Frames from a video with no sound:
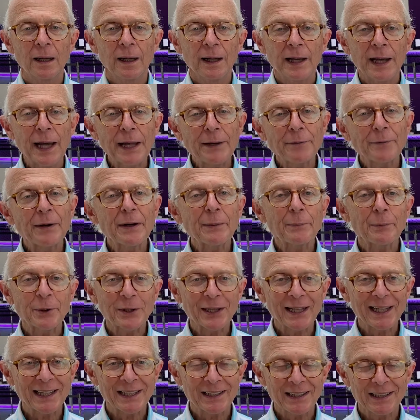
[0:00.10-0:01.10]
Henry
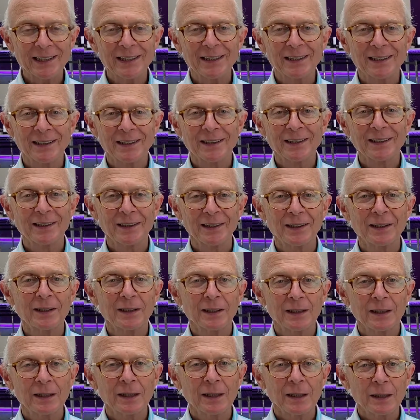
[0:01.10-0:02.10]
Brodaty,
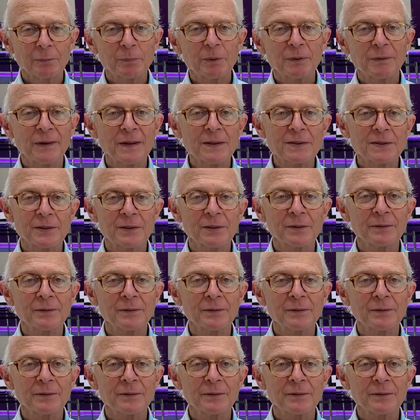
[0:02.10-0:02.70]
Professor